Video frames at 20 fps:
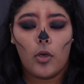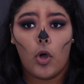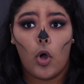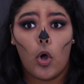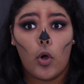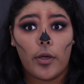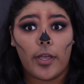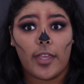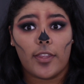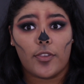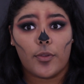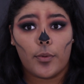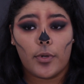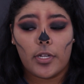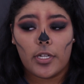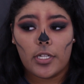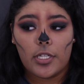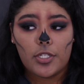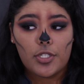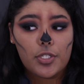Okay, so
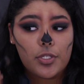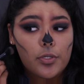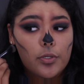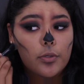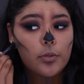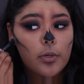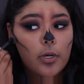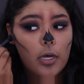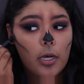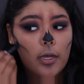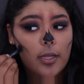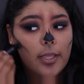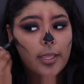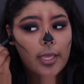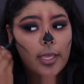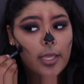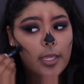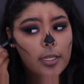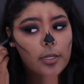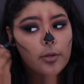we're gonna do
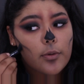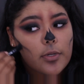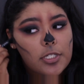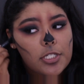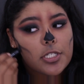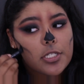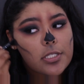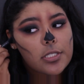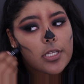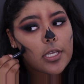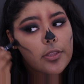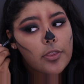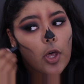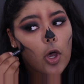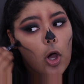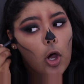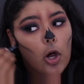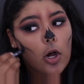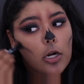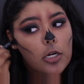again what she said, the
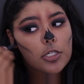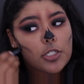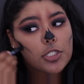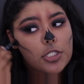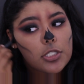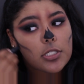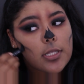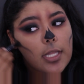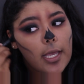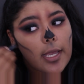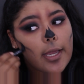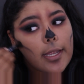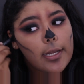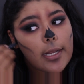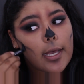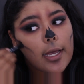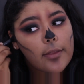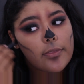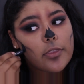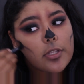harsh line
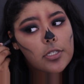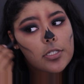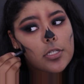at the